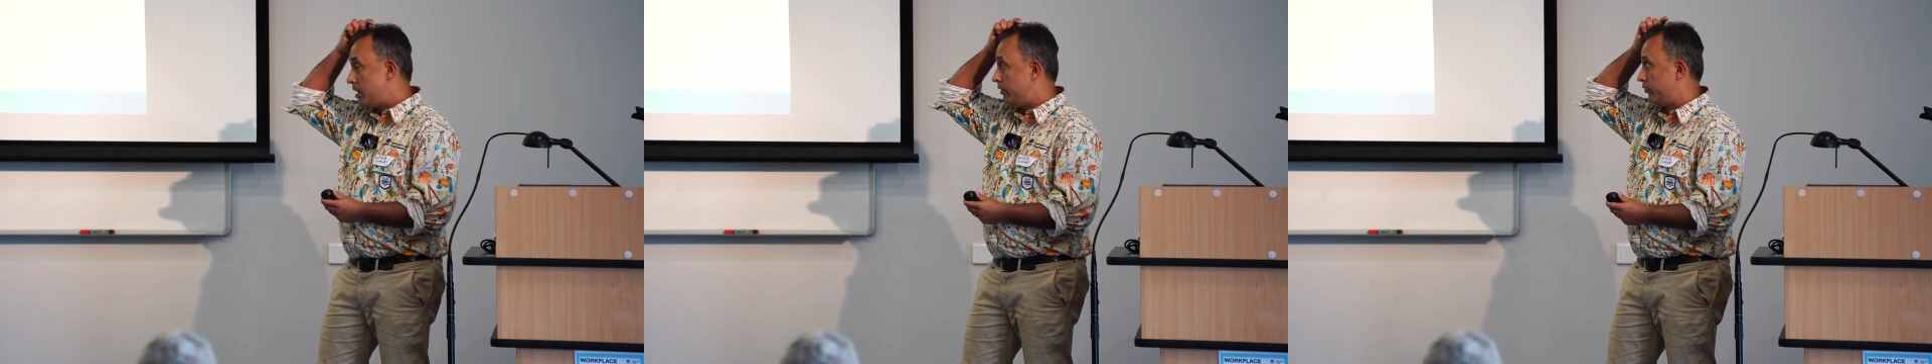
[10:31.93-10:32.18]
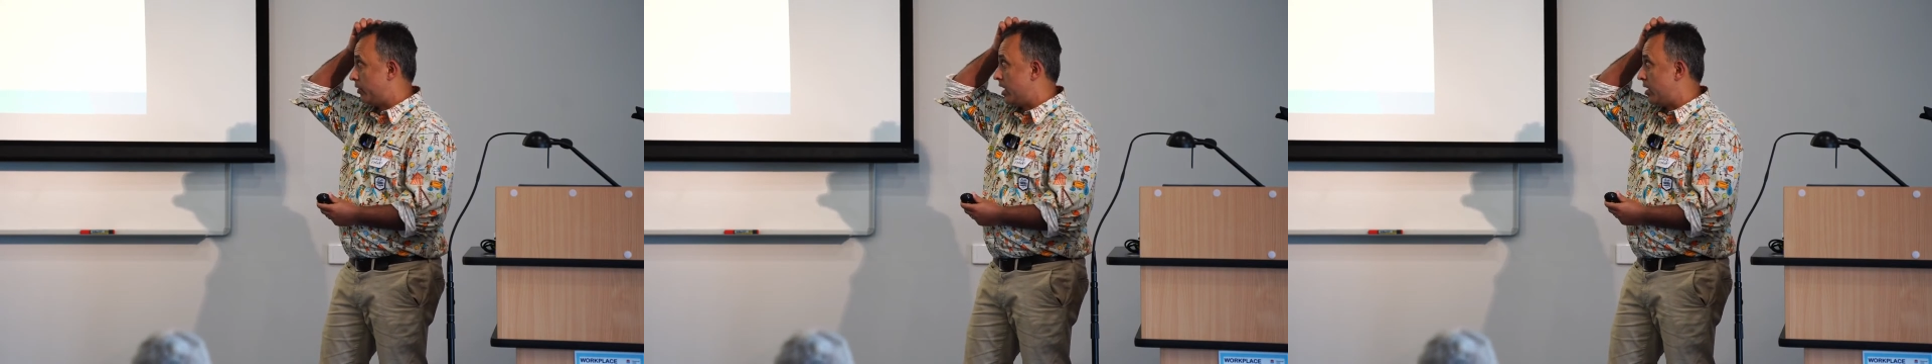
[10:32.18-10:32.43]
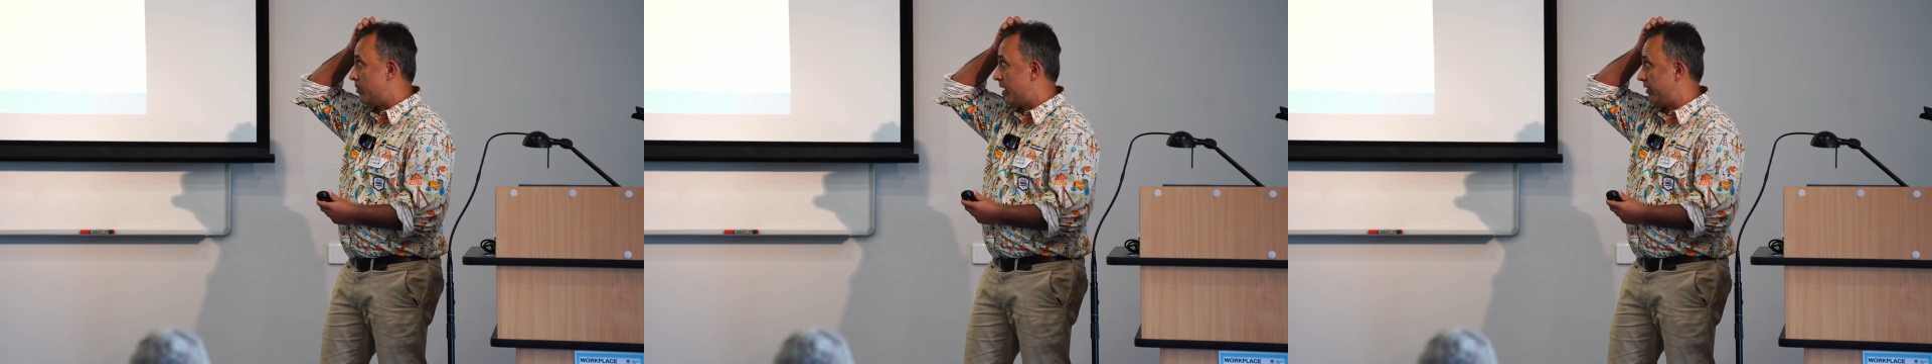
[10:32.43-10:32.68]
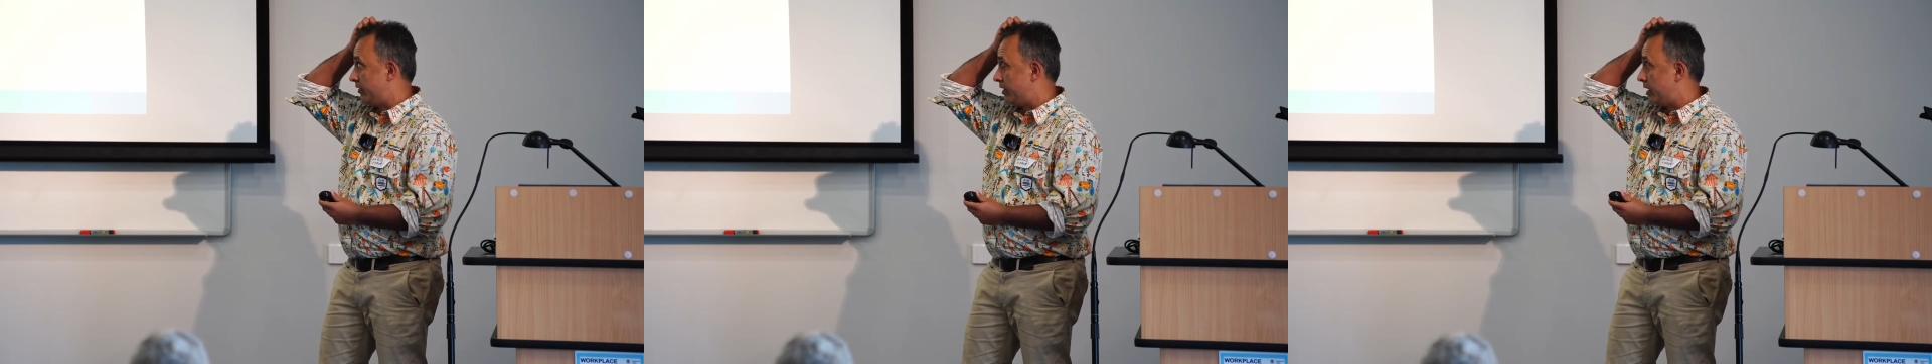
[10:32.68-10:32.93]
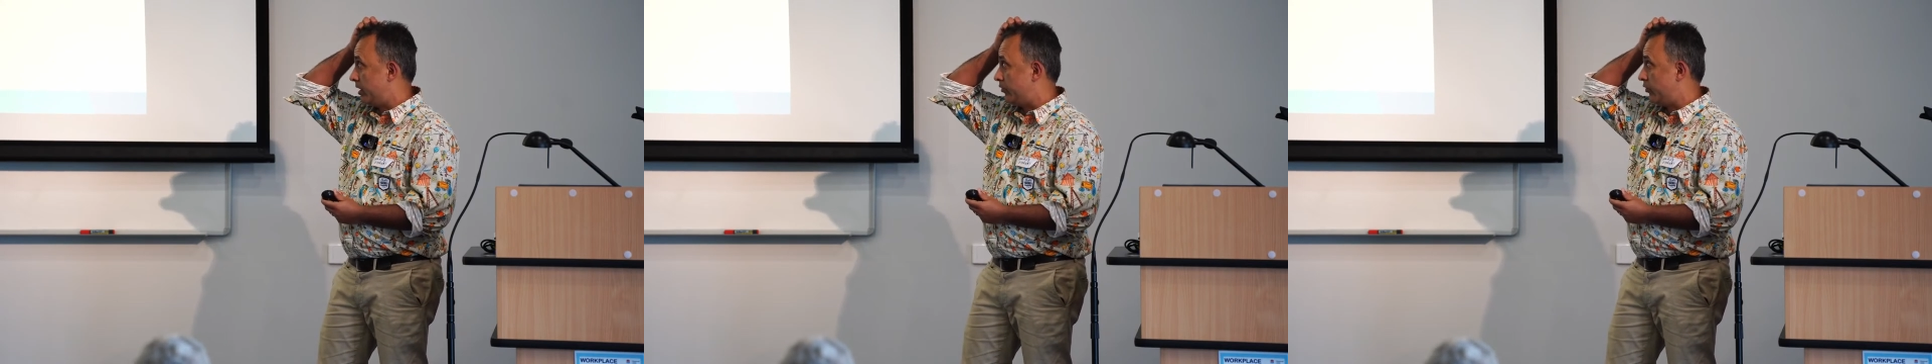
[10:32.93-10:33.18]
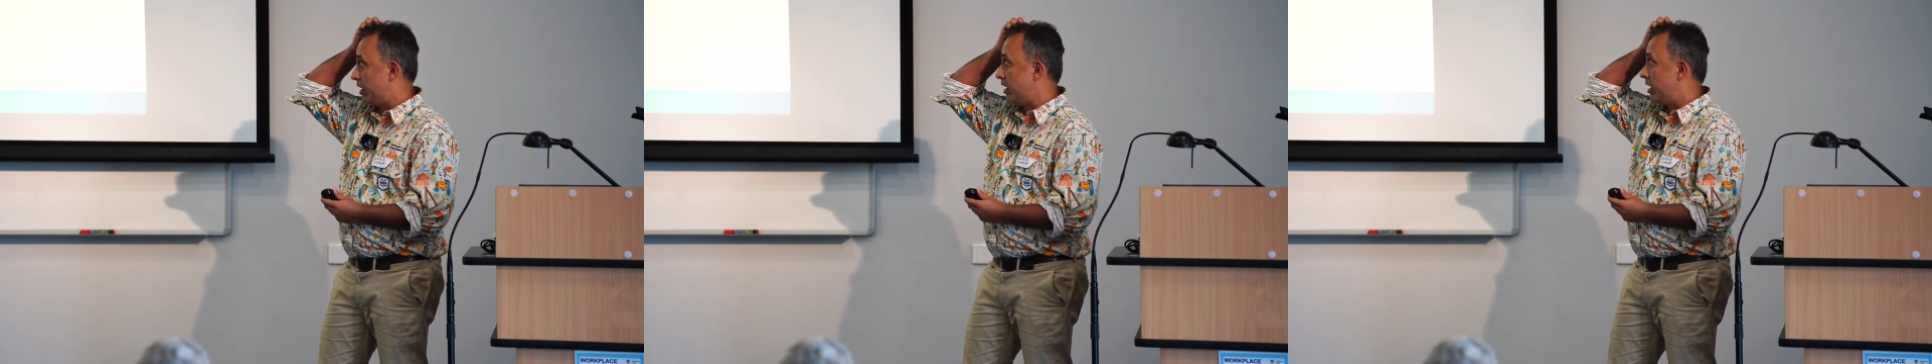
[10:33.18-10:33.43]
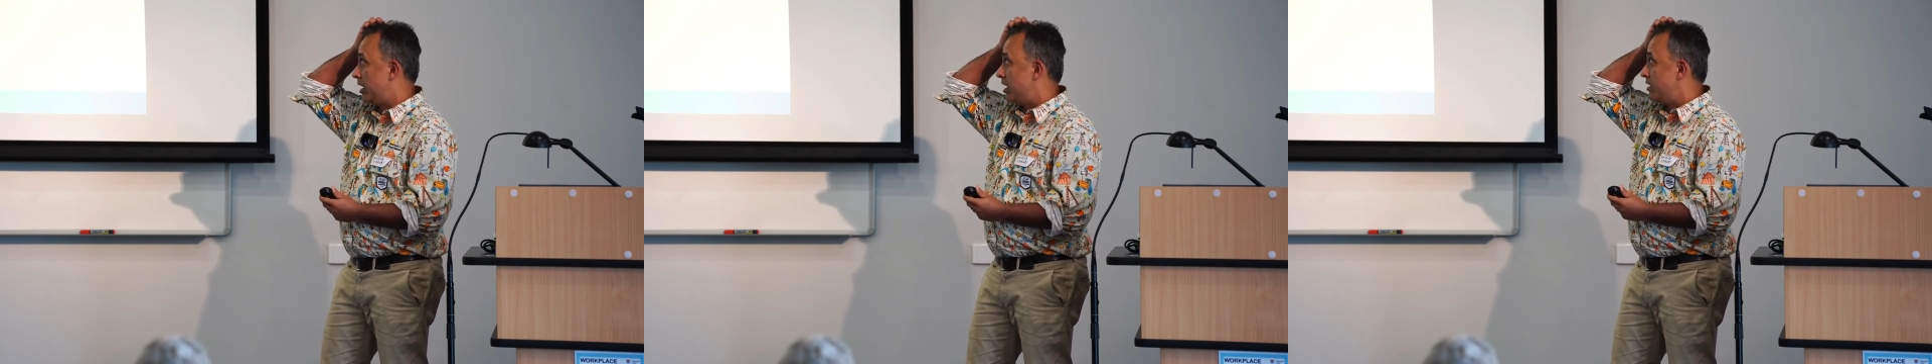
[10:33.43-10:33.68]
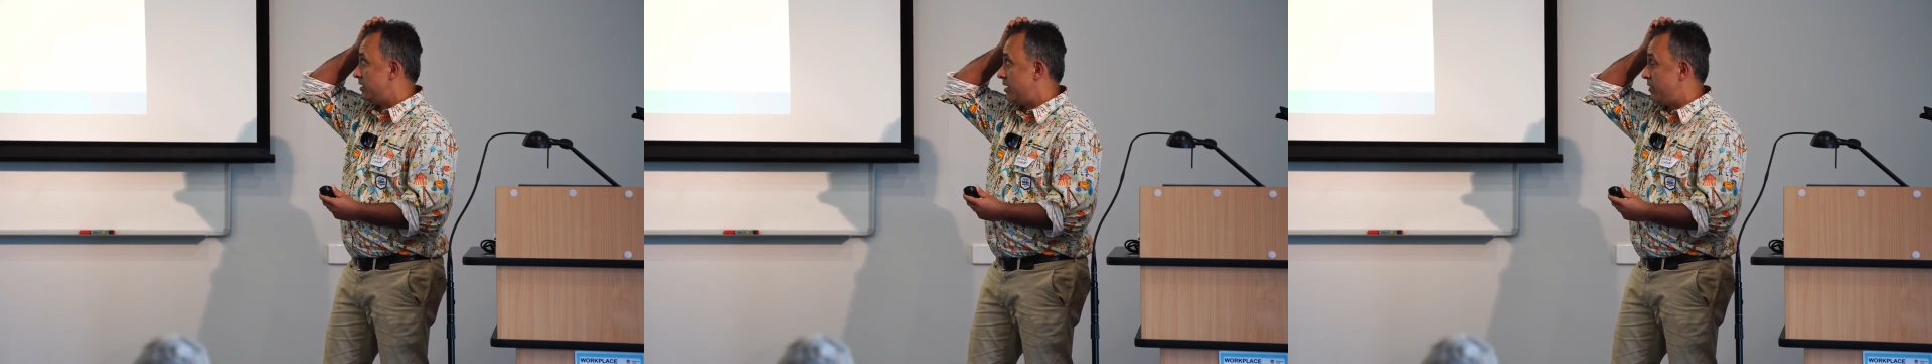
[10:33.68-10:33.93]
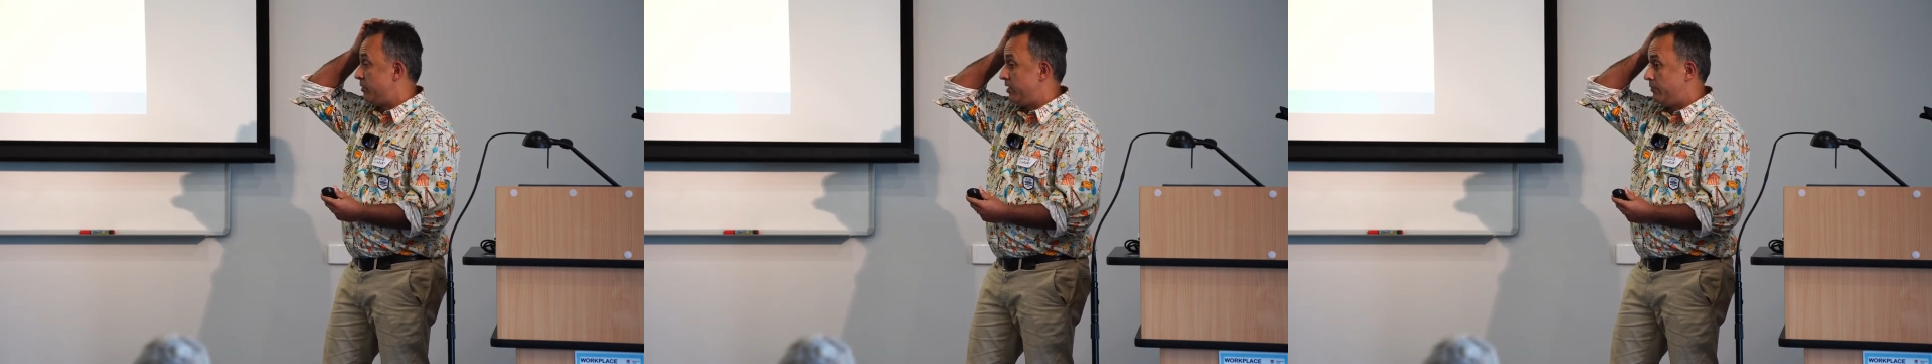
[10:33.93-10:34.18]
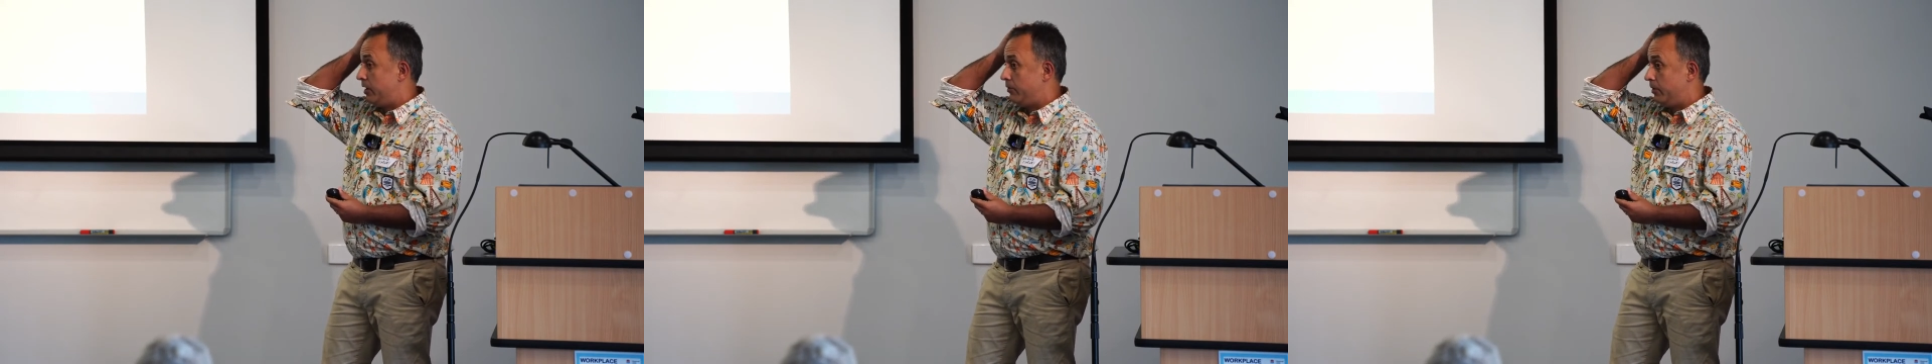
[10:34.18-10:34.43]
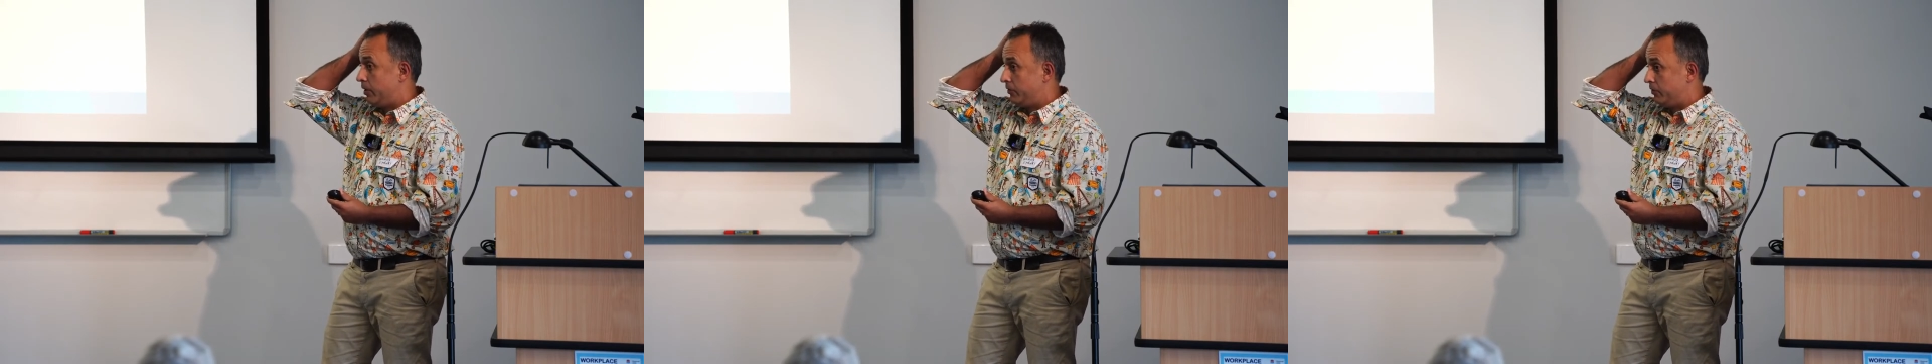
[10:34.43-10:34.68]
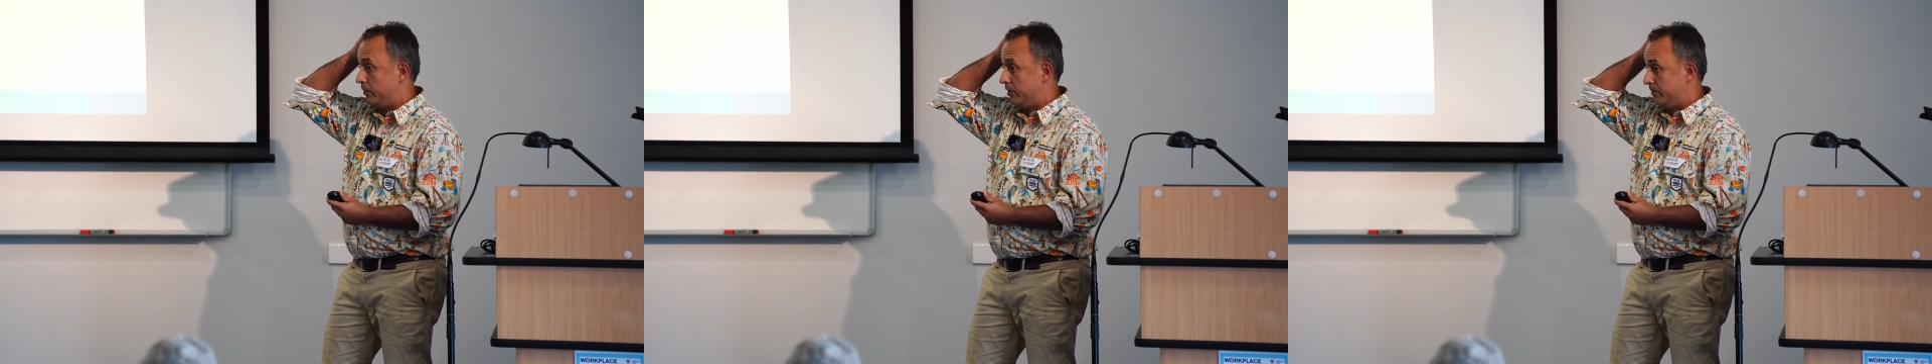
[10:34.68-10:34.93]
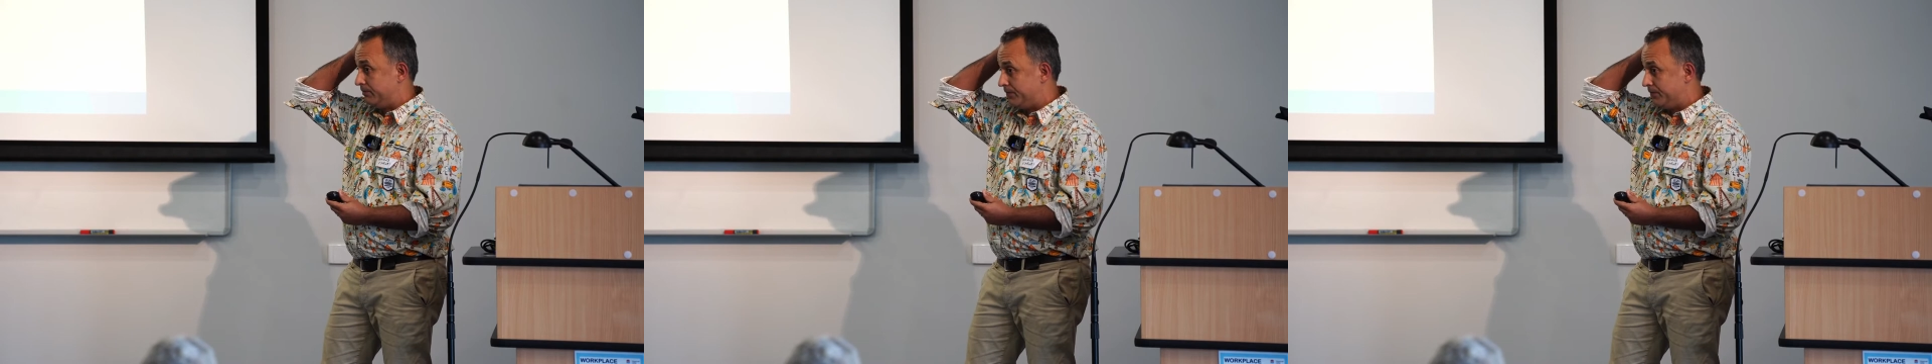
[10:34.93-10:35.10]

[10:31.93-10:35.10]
drier parts of the country, they may be really well suited.